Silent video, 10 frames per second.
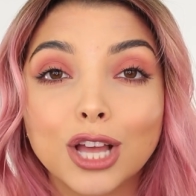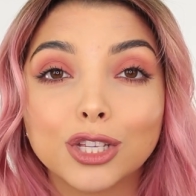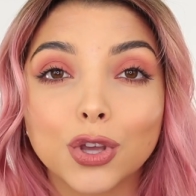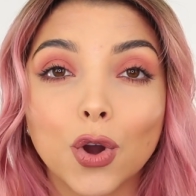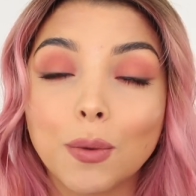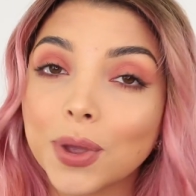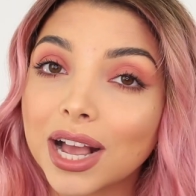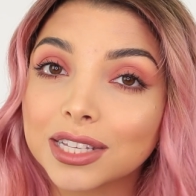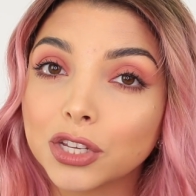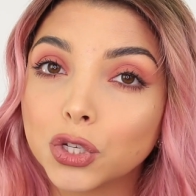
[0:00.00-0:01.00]
So hope you
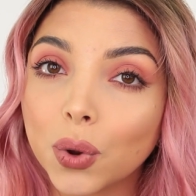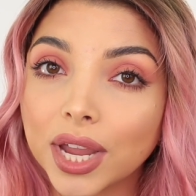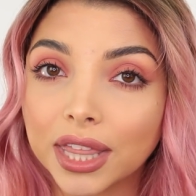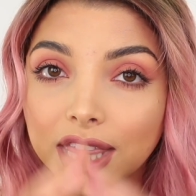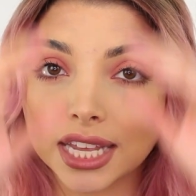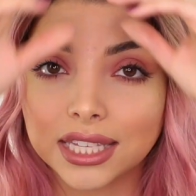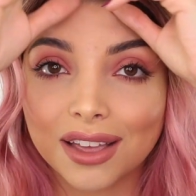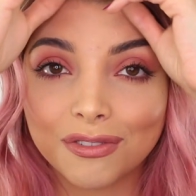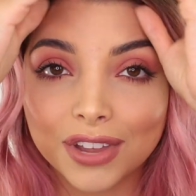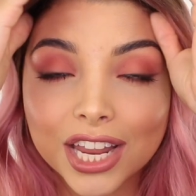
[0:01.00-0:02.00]
guys enjoy this
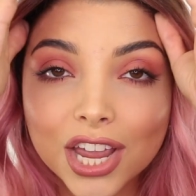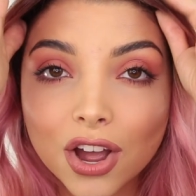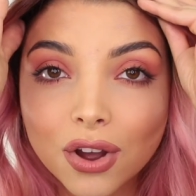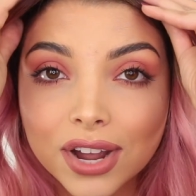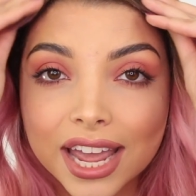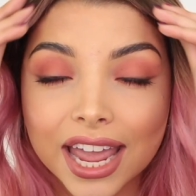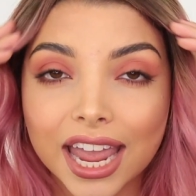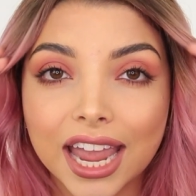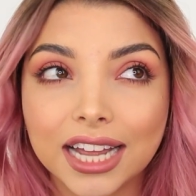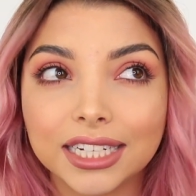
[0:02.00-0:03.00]
video,
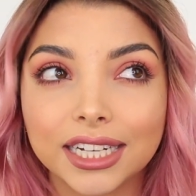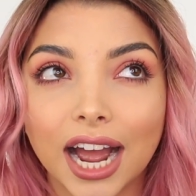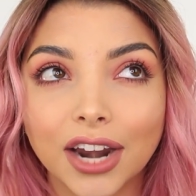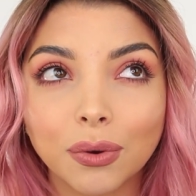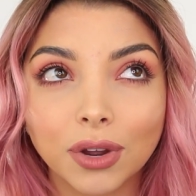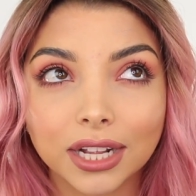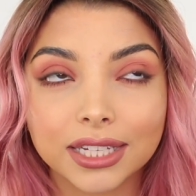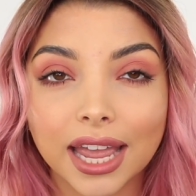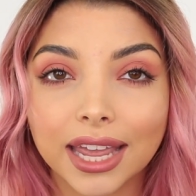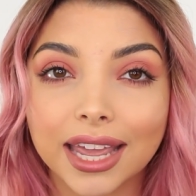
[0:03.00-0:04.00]
and I don't want to
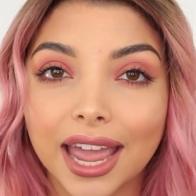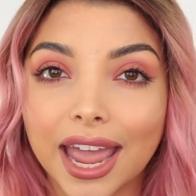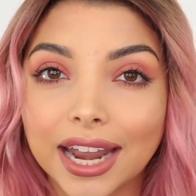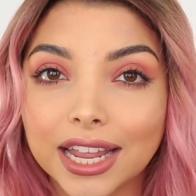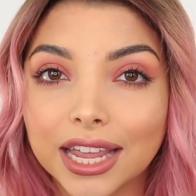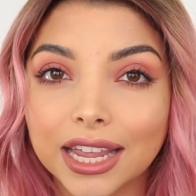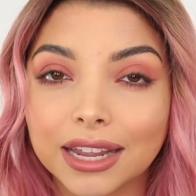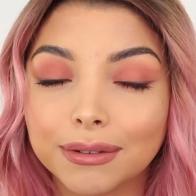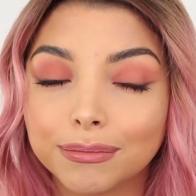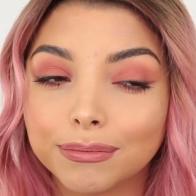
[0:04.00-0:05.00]
take any
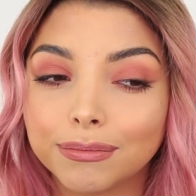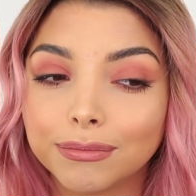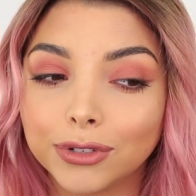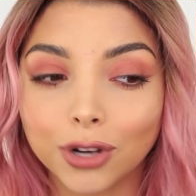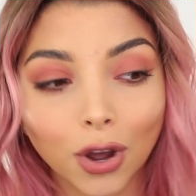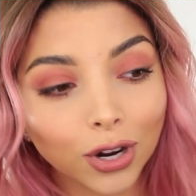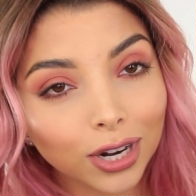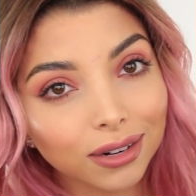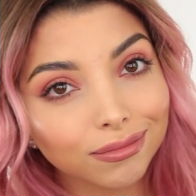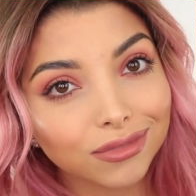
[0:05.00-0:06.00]

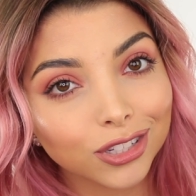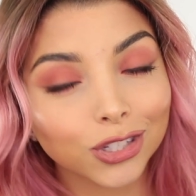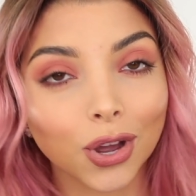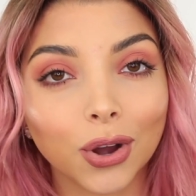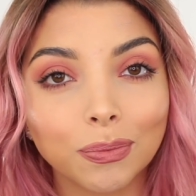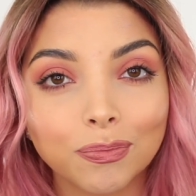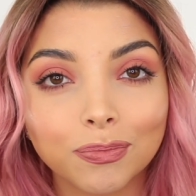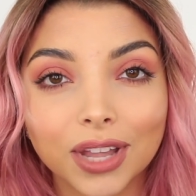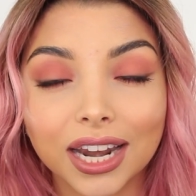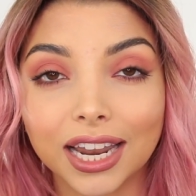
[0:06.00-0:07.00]
longer, so
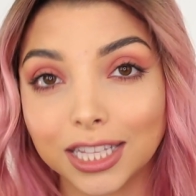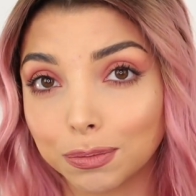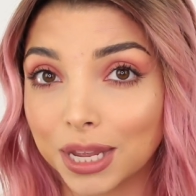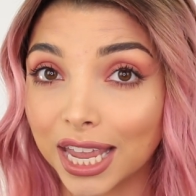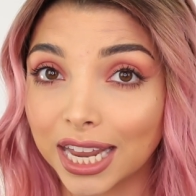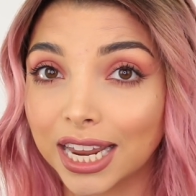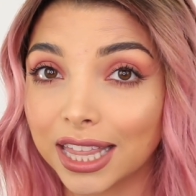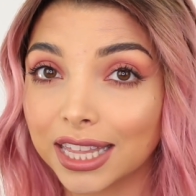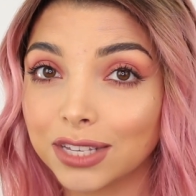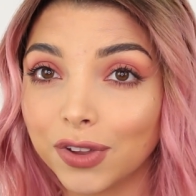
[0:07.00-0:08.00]
let's begin
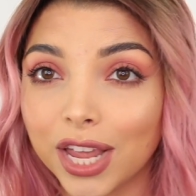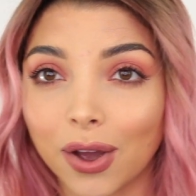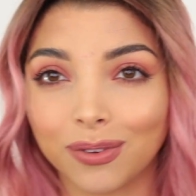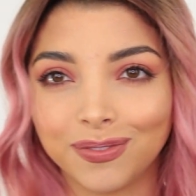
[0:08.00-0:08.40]
this video.